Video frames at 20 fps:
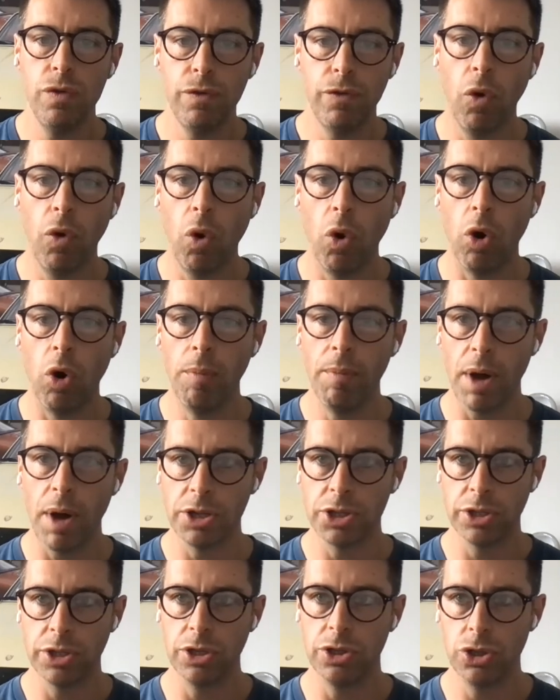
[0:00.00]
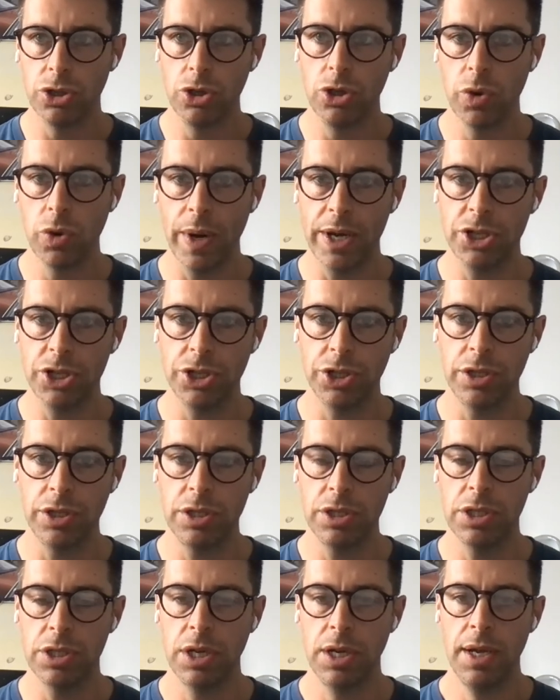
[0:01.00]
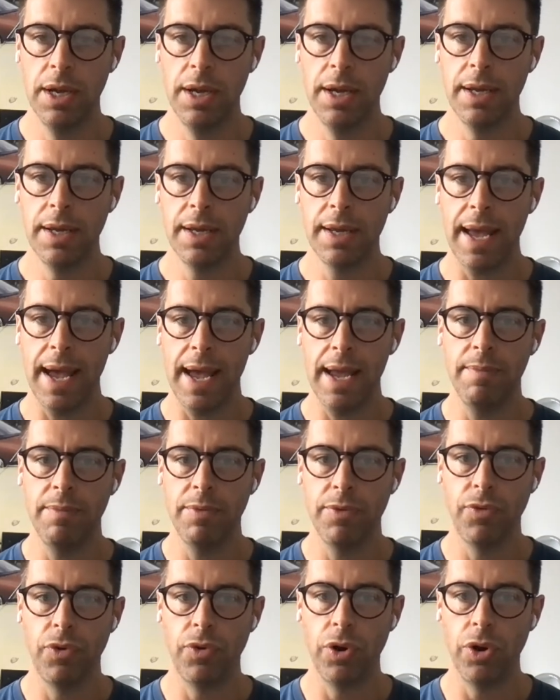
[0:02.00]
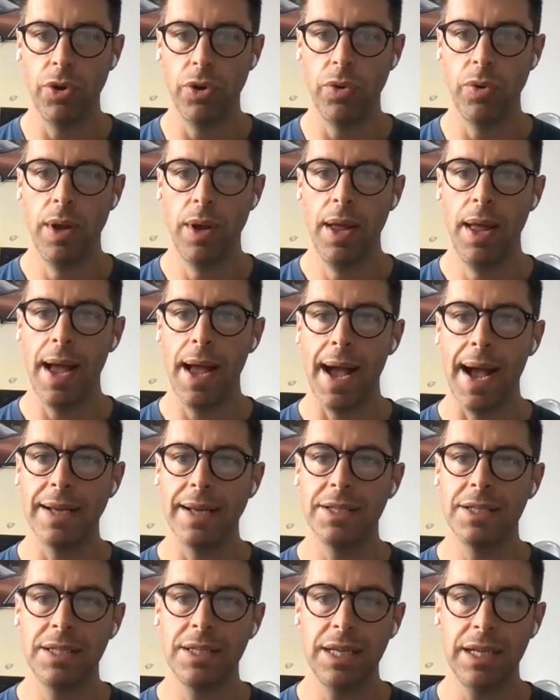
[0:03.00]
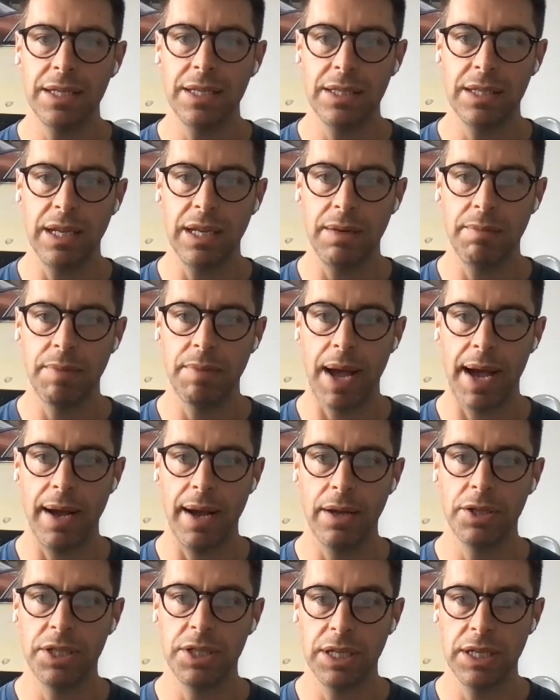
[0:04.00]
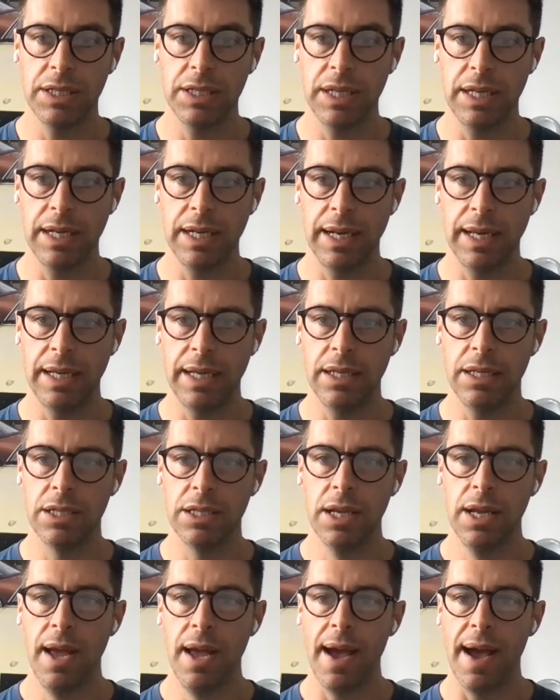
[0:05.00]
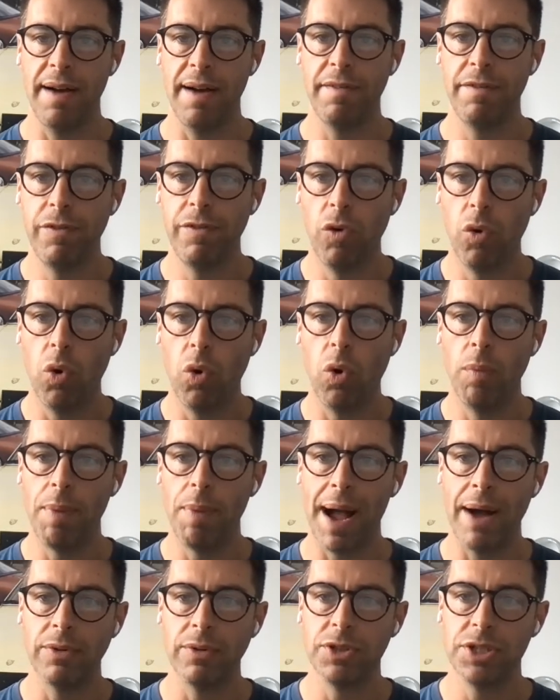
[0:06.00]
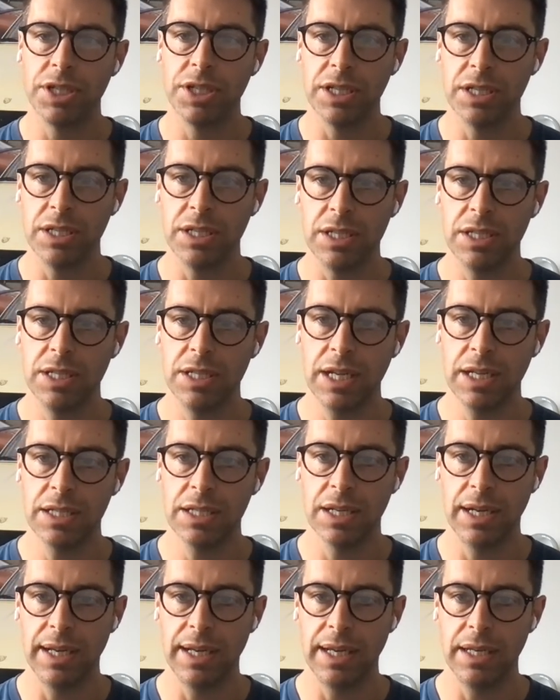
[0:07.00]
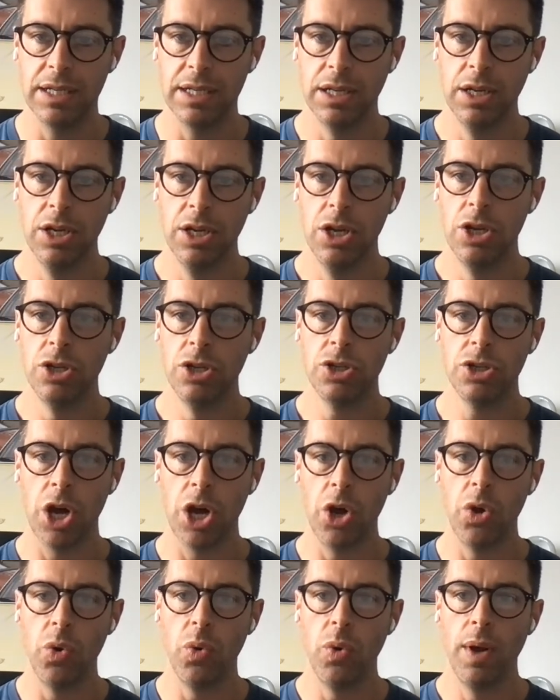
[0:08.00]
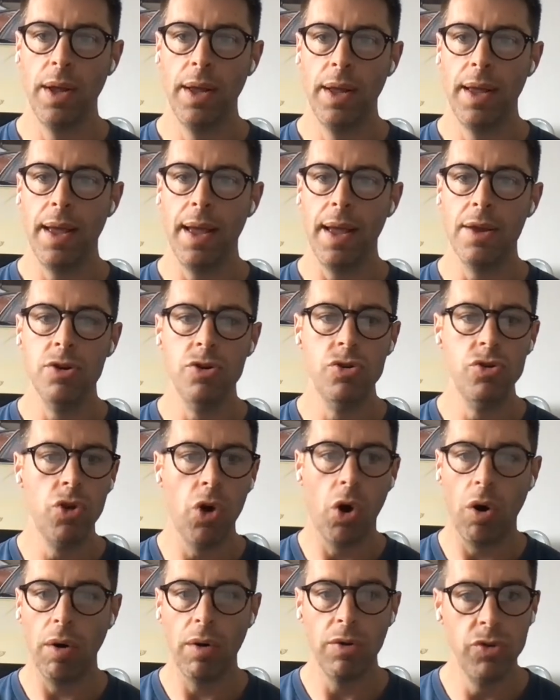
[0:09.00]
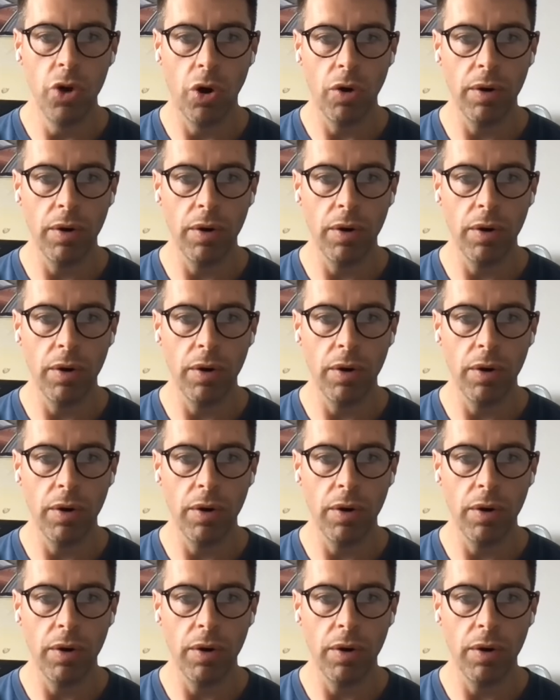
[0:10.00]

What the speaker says: form asking those 2 questions came through at 16 leads at £4.66 a lead. So not